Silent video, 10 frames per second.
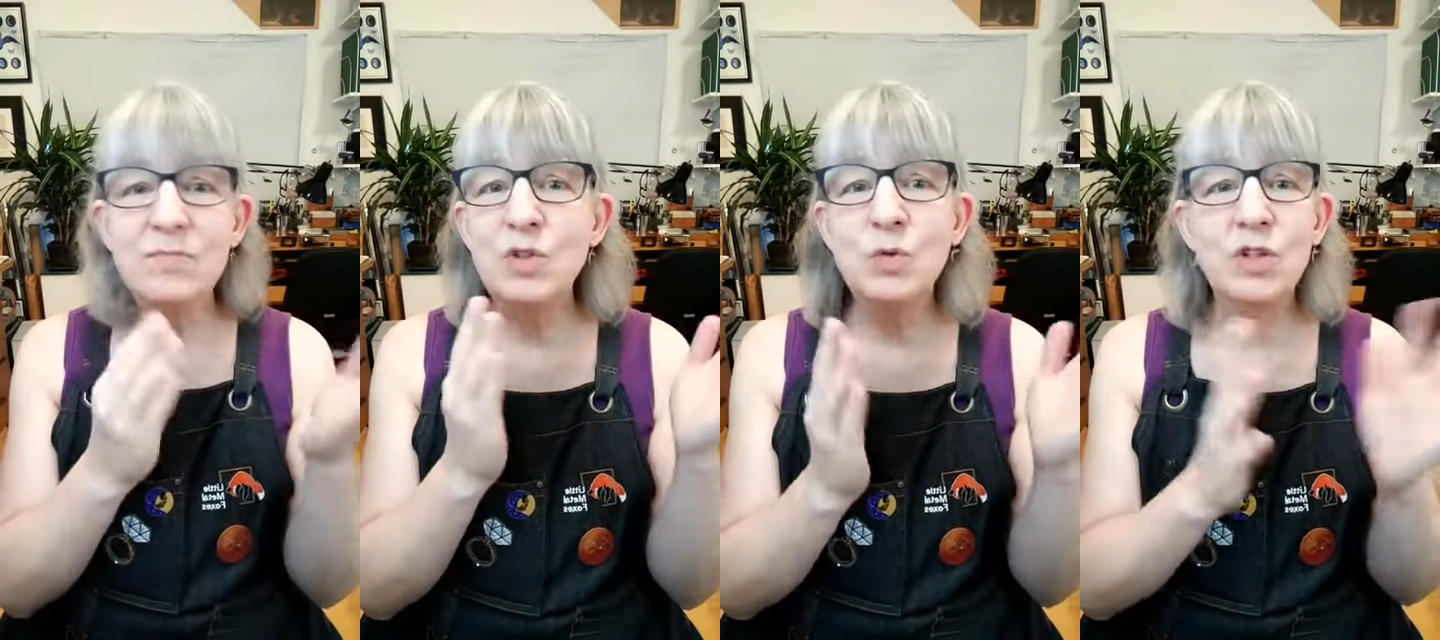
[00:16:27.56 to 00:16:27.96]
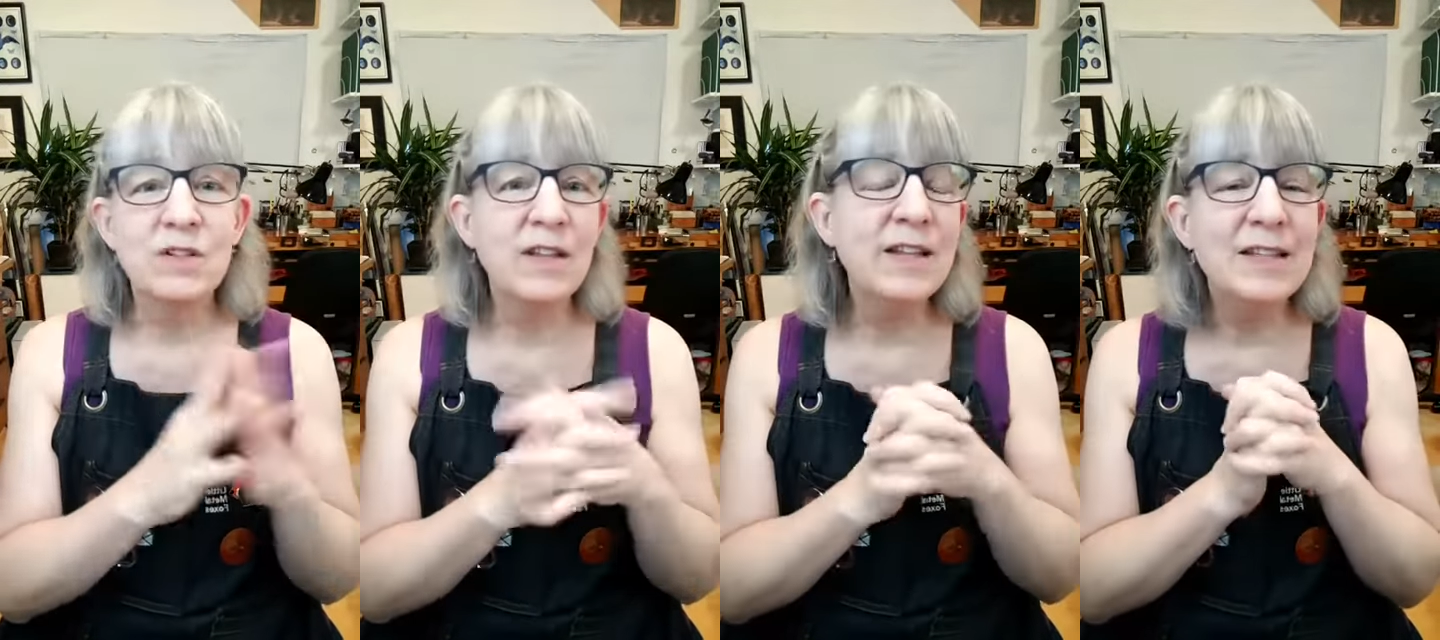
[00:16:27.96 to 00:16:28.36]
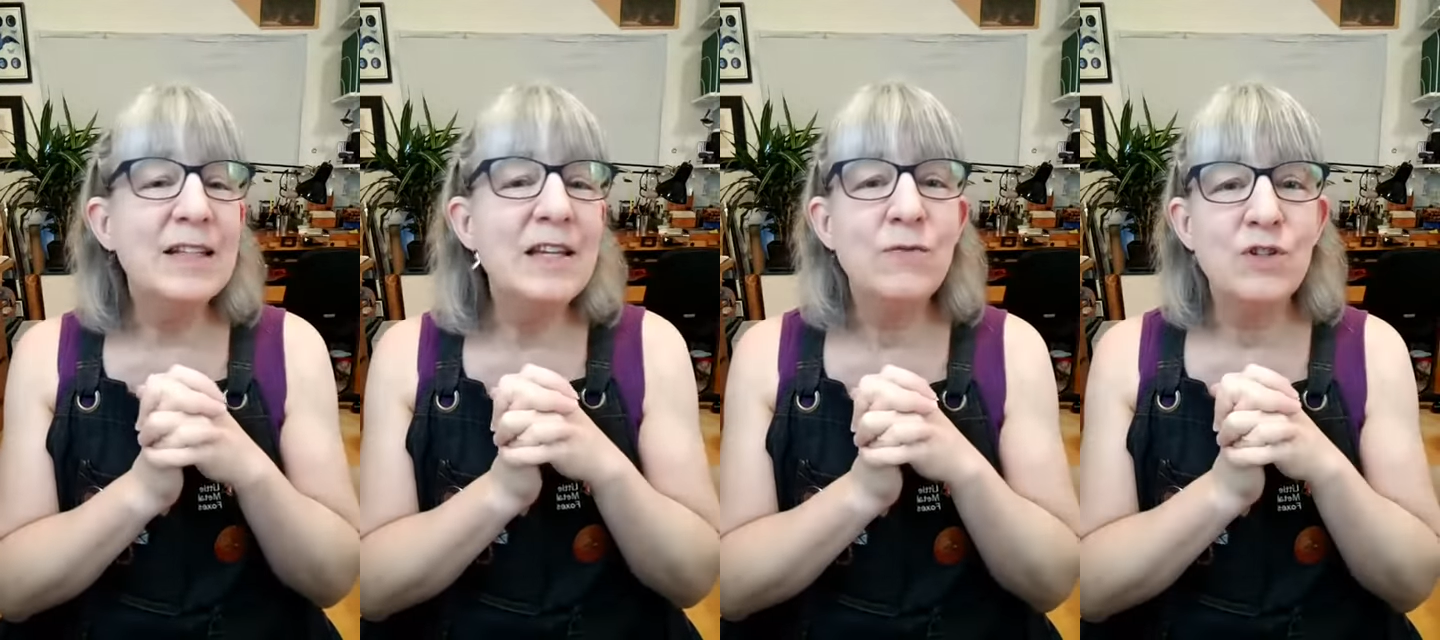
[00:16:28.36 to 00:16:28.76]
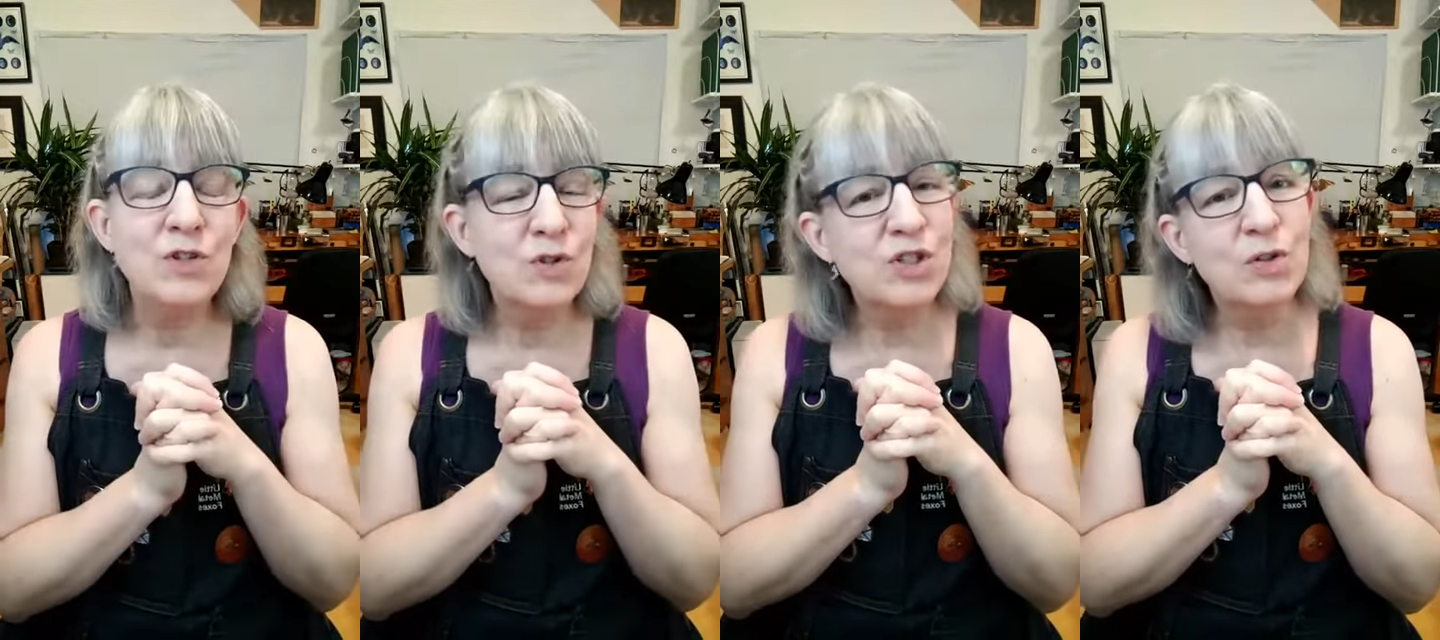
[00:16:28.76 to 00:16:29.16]
you could leave
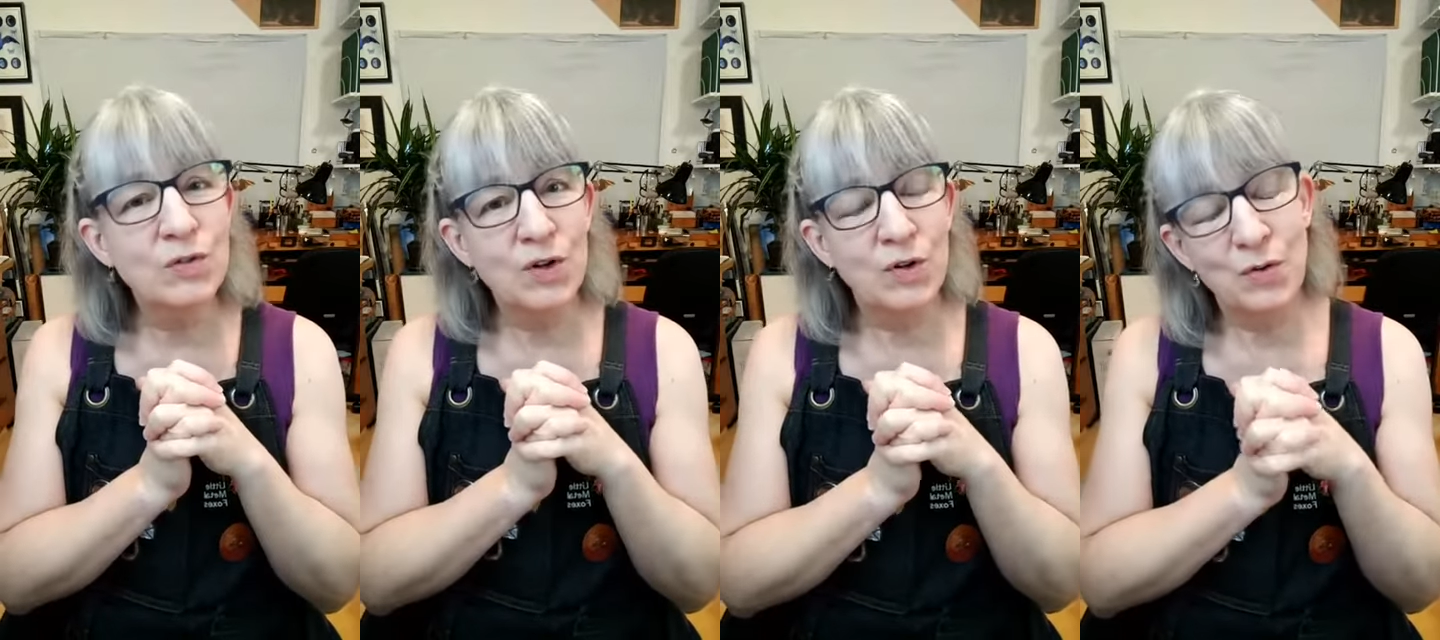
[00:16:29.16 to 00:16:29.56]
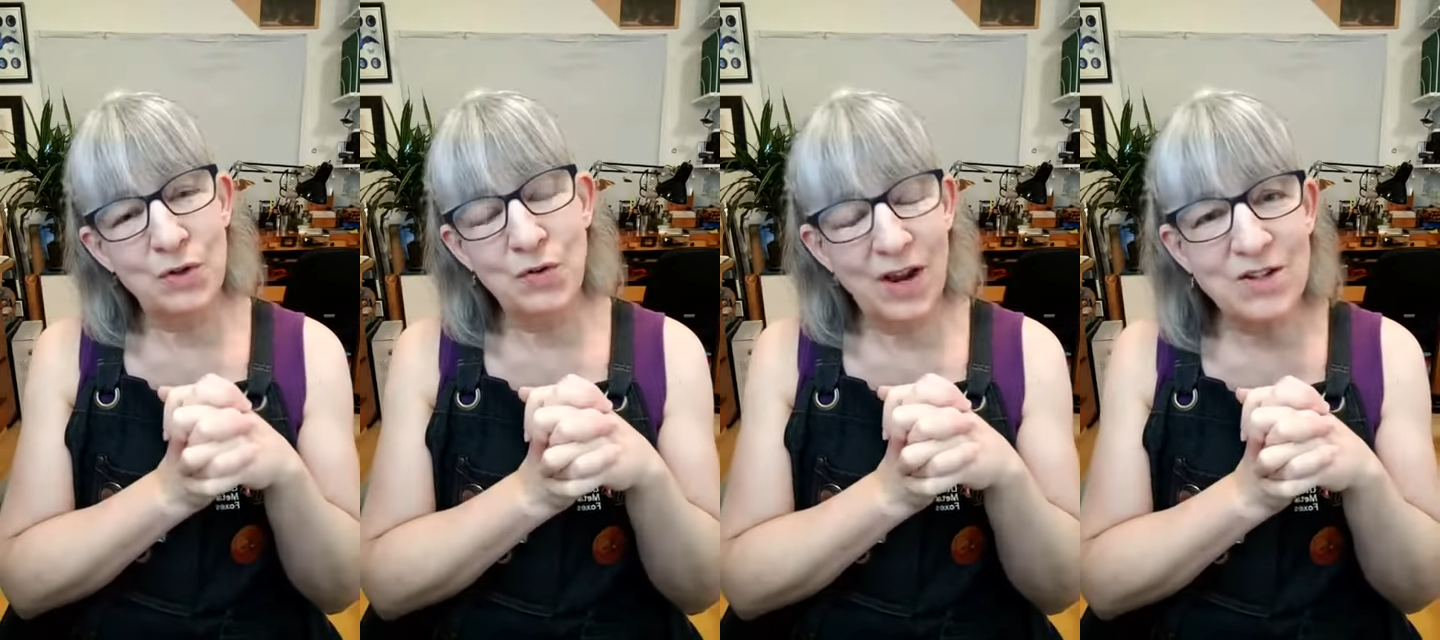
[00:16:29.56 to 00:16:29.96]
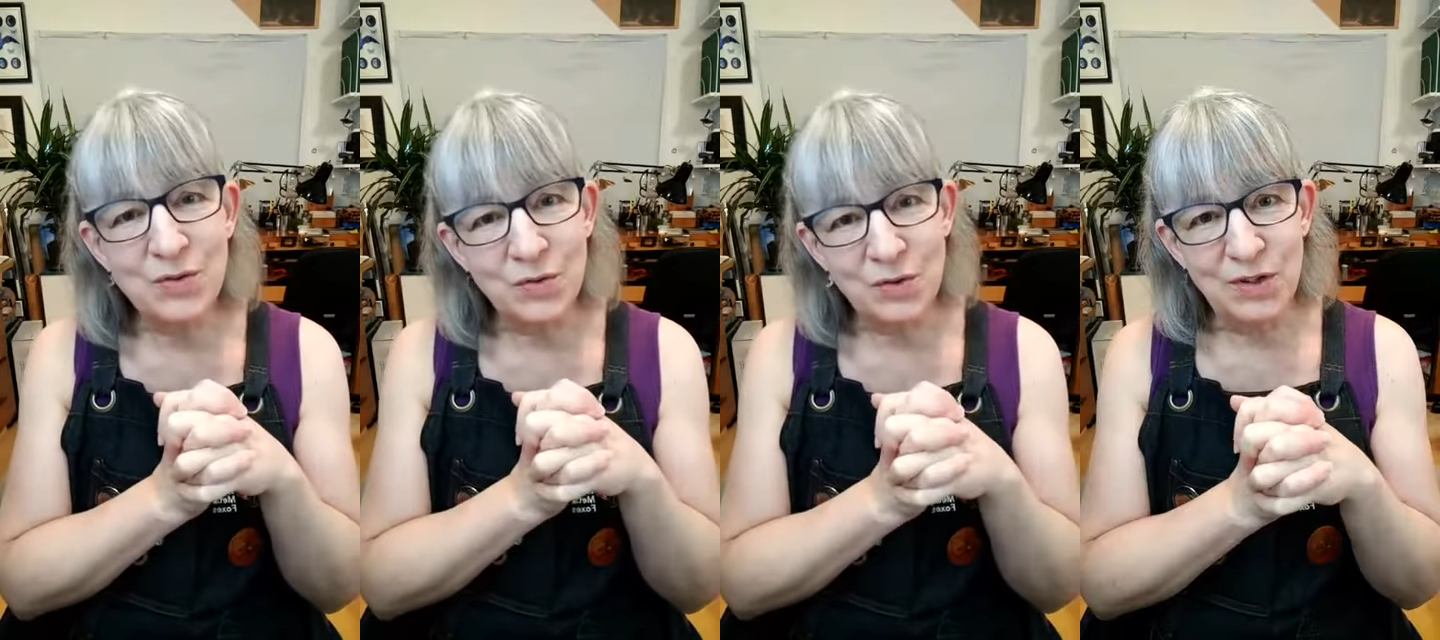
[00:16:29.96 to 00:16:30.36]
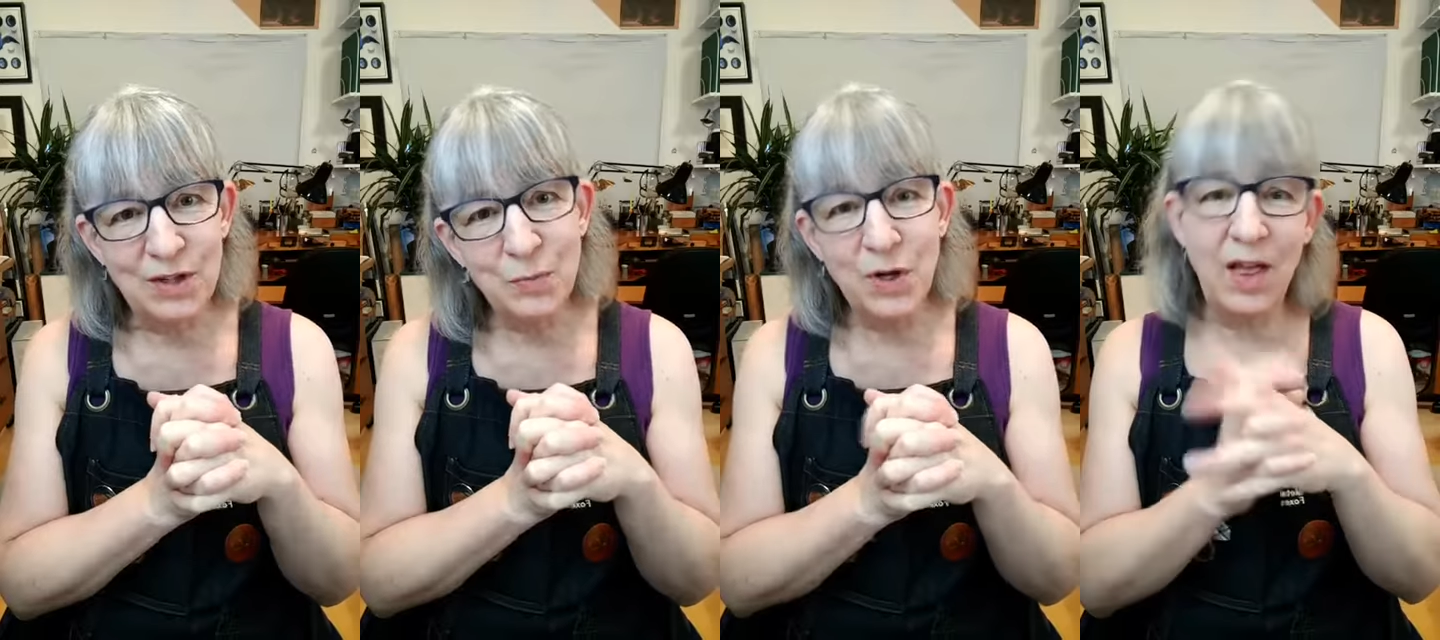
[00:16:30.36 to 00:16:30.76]
to your children or your grandchildren
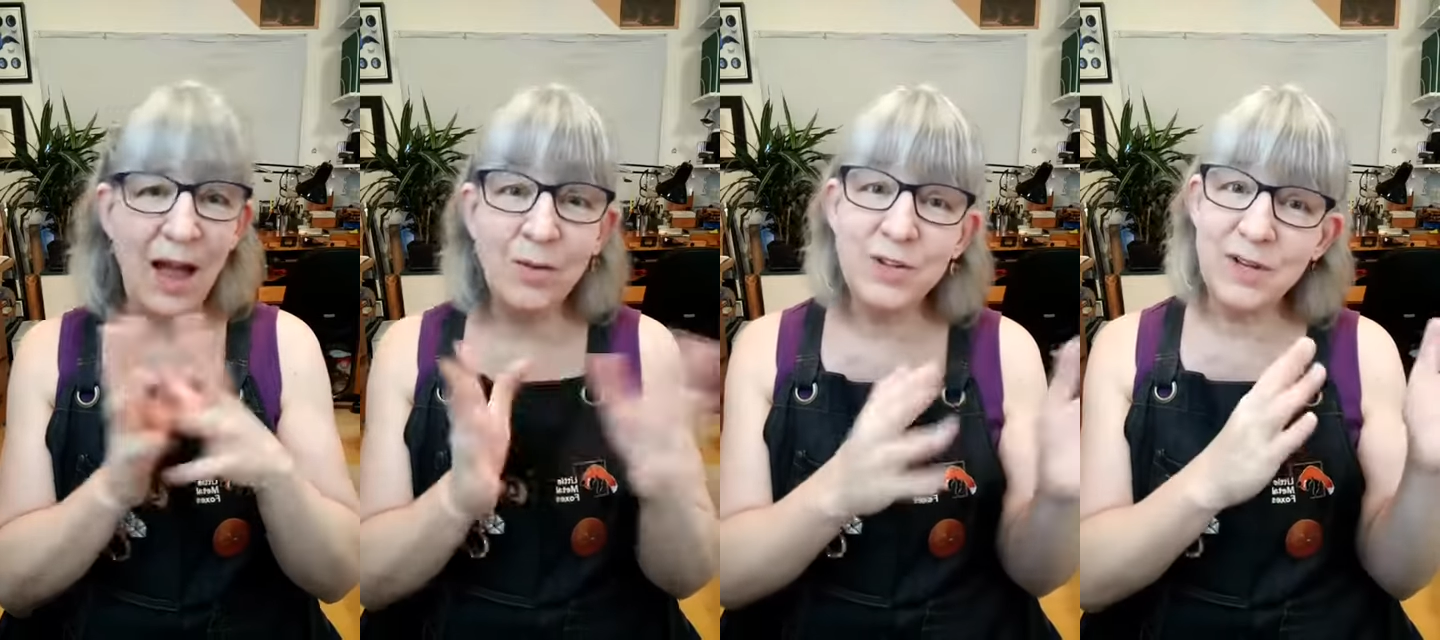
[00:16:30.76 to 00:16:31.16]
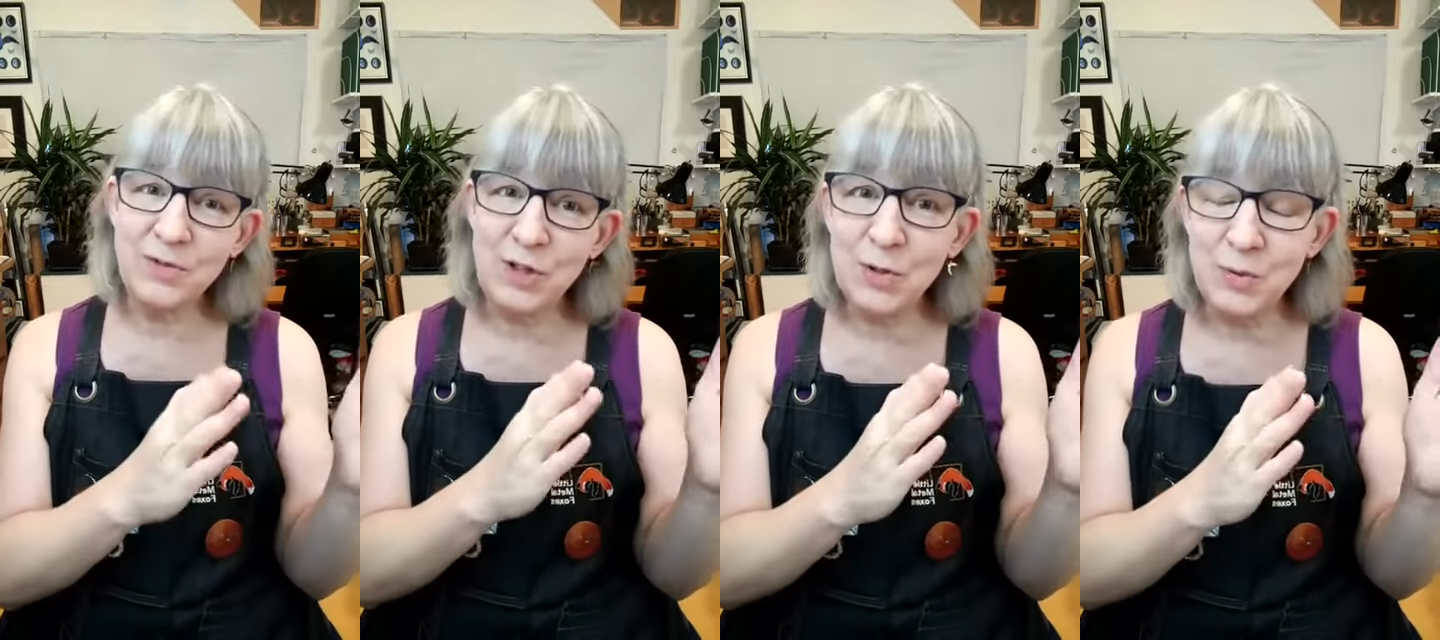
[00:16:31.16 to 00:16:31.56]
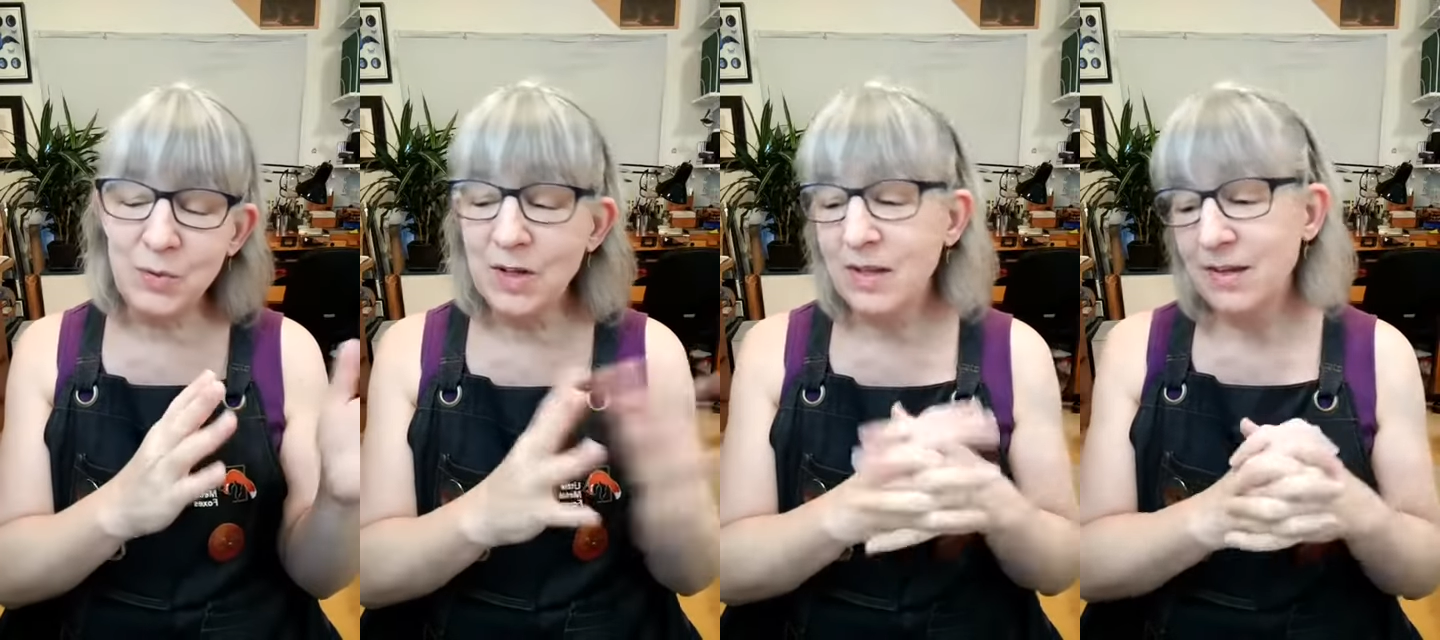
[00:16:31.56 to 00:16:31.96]
that will outlive you,